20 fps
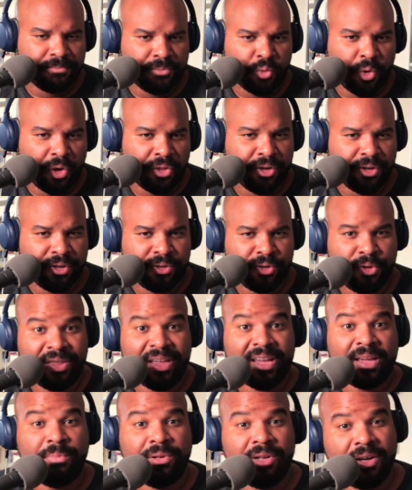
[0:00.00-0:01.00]
Whether you
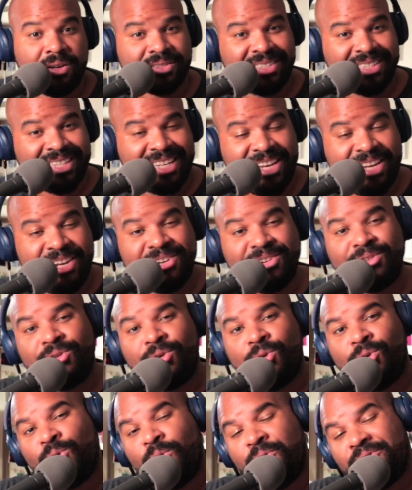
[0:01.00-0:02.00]
think it belongs here
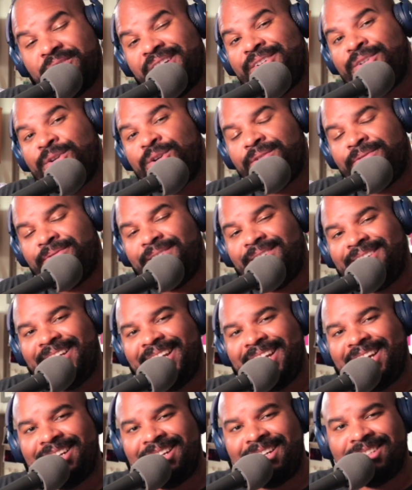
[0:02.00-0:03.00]
or over at Nerd
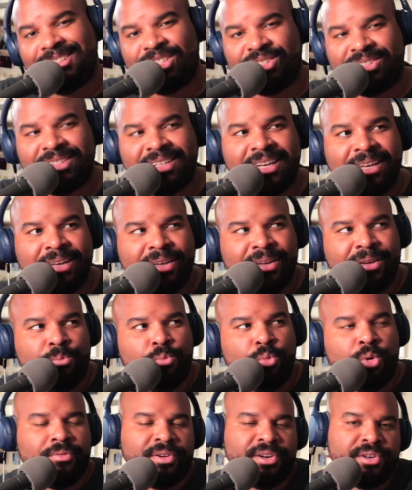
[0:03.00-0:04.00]
Affiliated, because it's
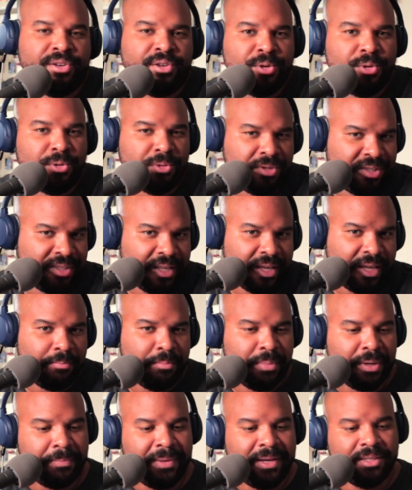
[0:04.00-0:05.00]
more of a news thing,
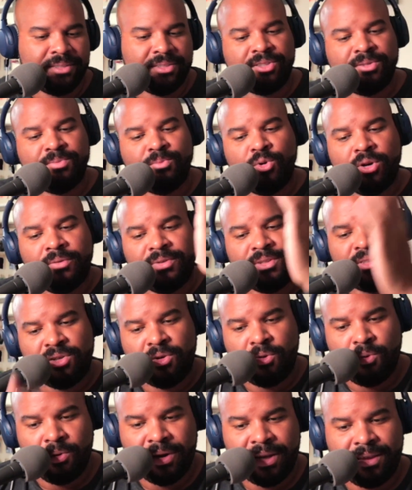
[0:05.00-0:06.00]
but because it's more of a
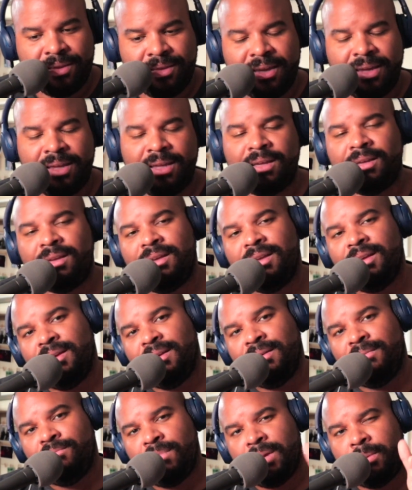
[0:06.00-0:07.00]
toy thing,
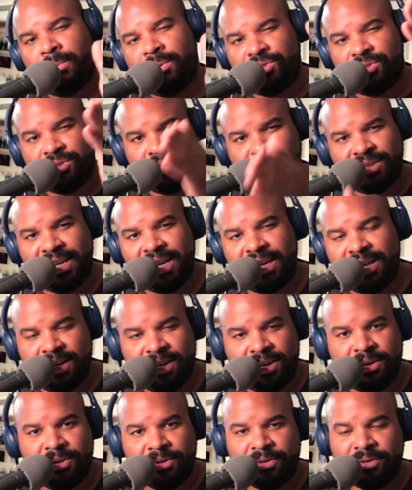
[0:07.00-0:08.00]
maybe it should stay
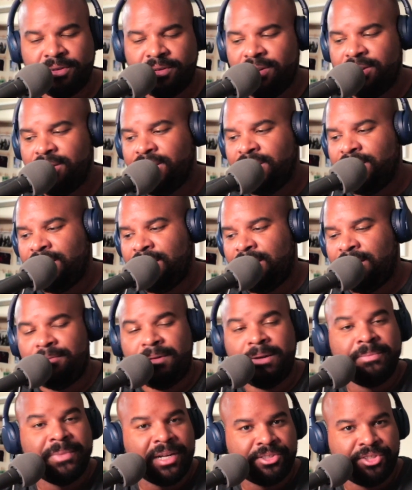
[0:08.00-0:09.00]
here.
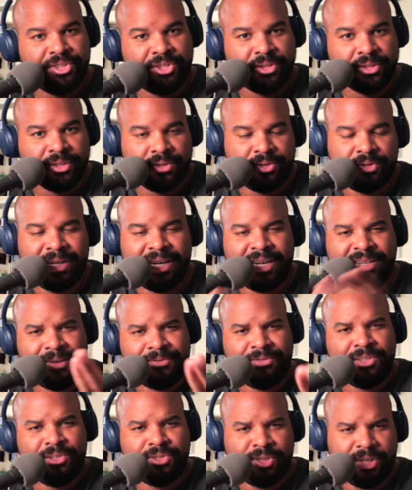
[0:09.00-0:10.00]
I'm not sure. So I could
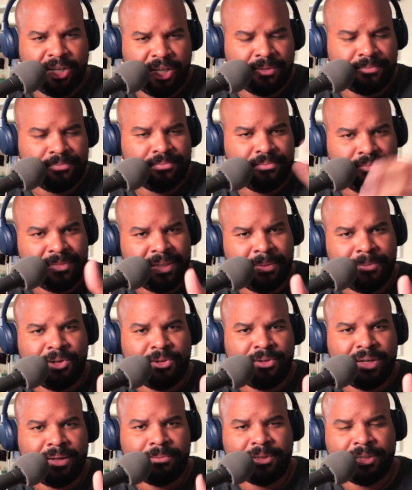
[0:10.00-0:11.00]
definitely use your help. Let me
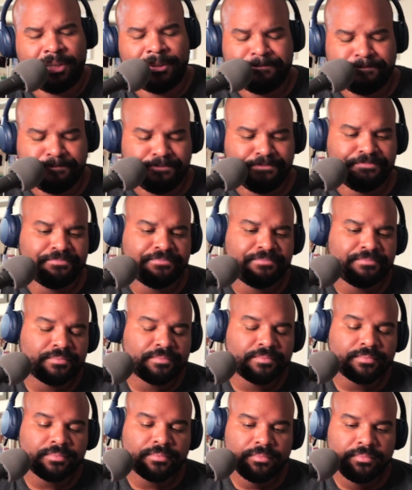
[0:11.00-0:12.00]
know down below.
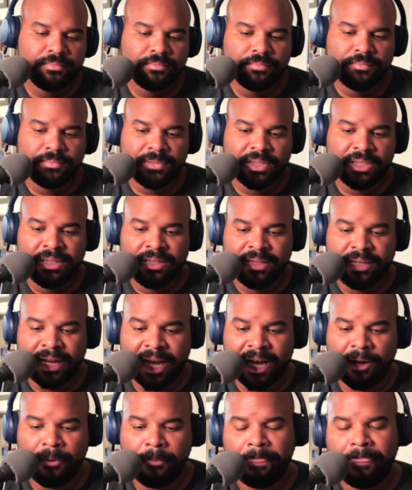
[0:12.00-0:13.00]

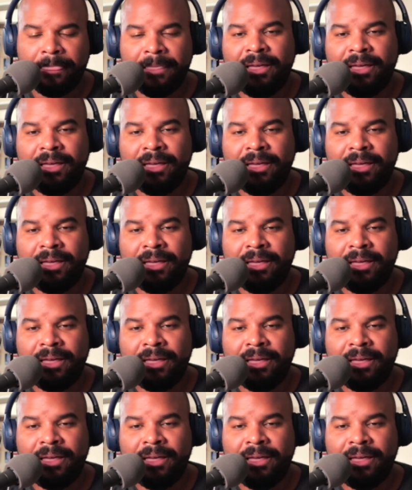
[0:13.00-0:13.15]
Now,